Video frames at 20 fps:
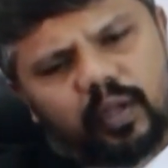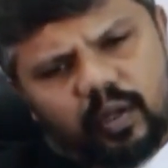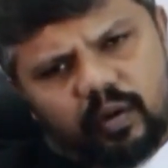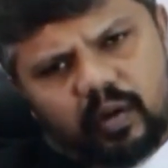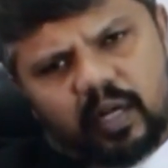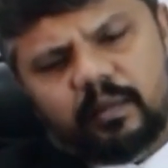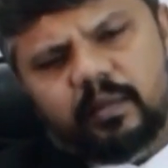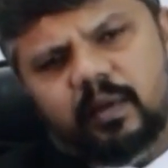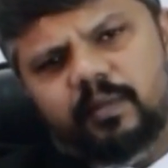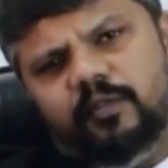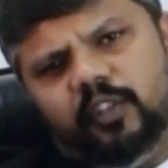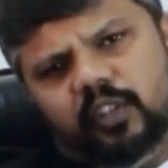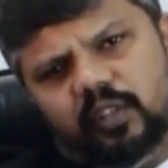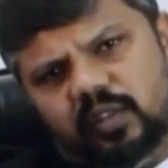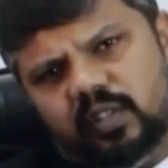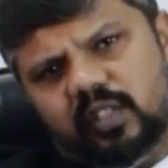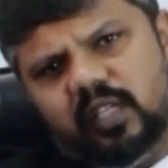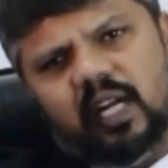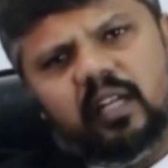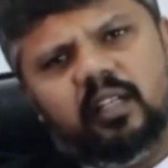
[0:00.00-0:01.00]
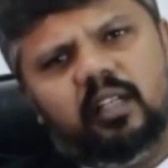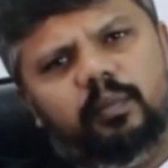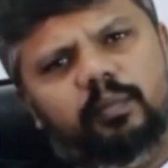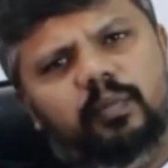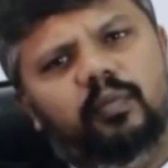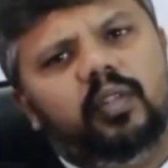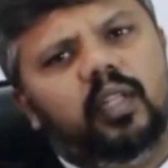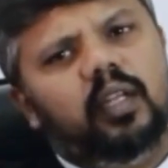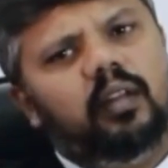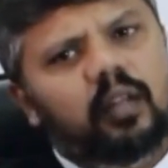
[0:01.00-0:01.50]
come up with a startup
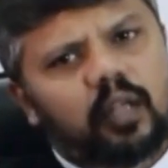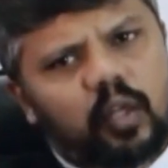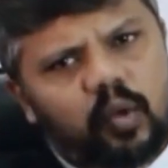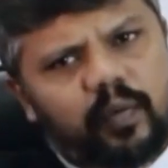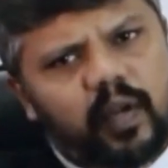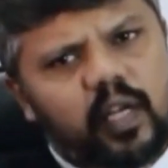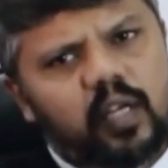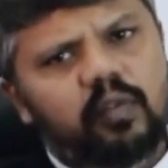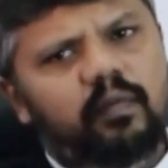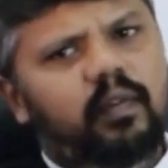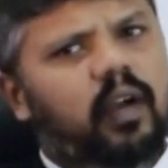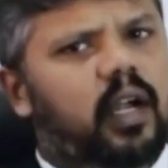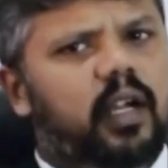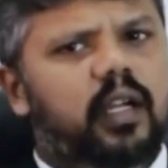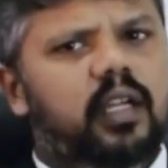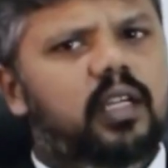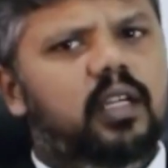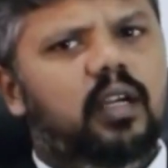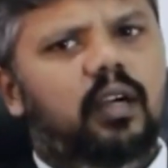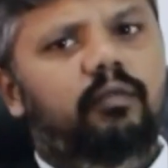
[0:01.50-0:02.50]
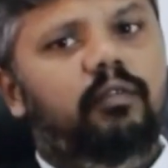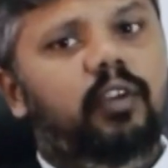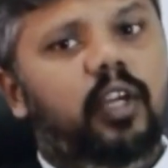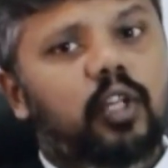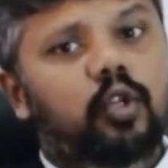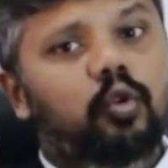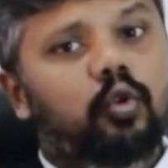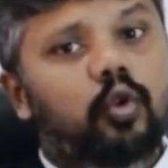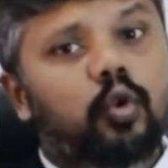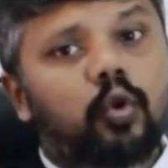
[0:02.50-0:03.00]
with an innovative idea where
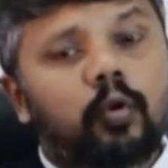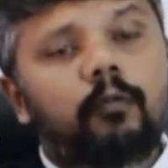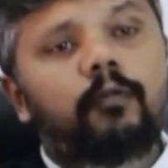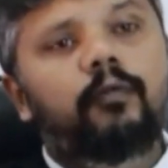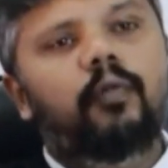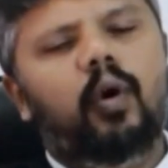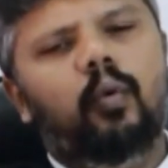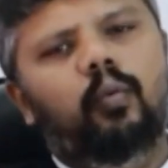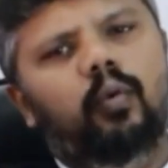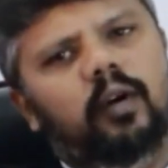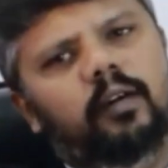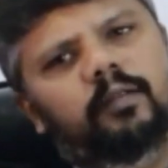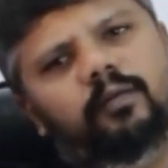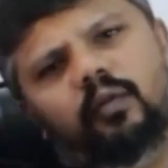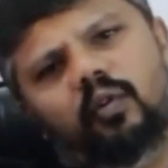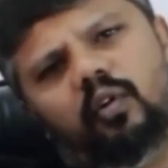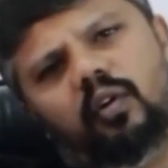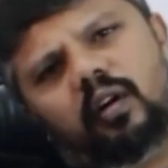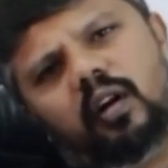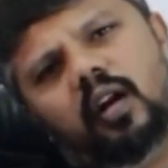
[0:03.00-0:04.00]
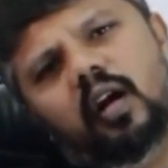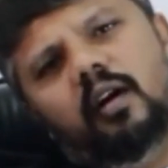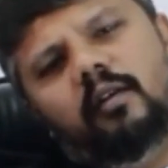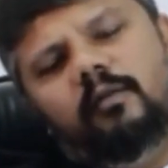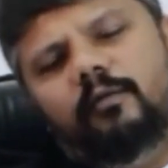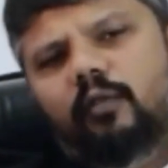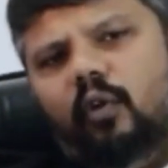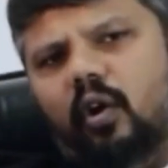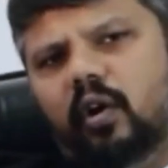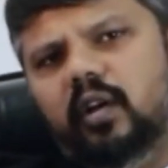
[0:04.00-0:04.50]
you look forward for
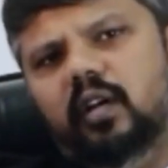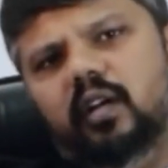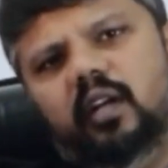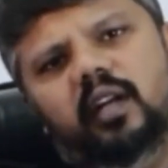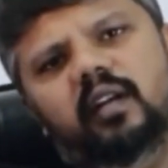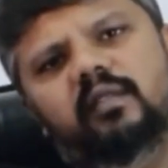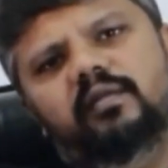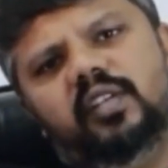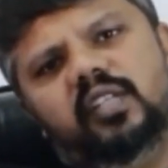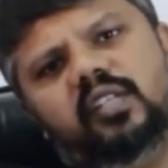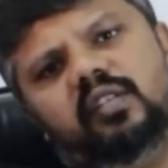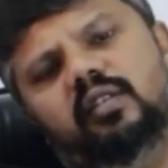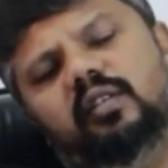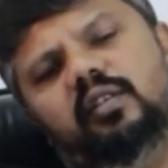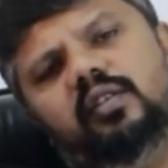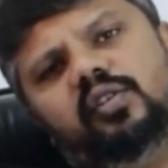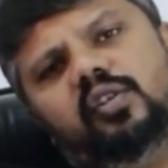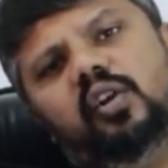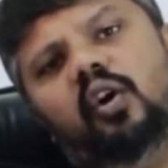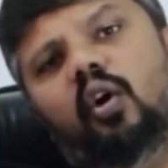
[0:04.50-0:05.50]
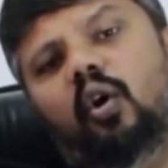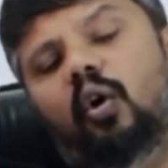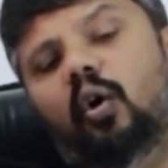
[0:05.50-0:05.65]
foreign investors,